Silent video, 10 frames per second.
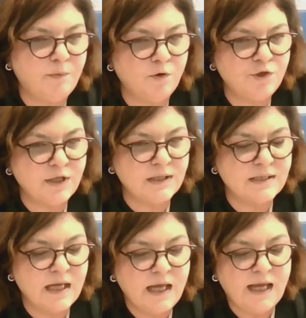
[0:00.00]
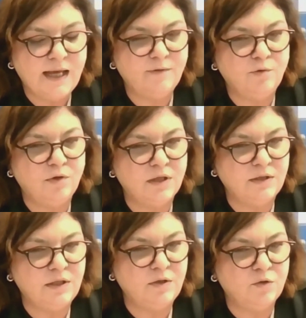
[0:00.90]
projects, and will
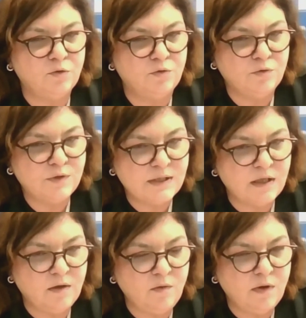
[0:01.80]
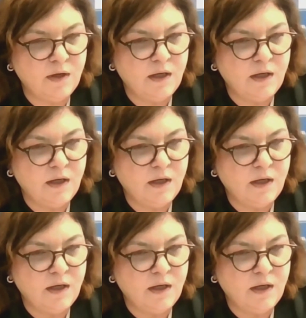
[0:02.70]
continue to do so.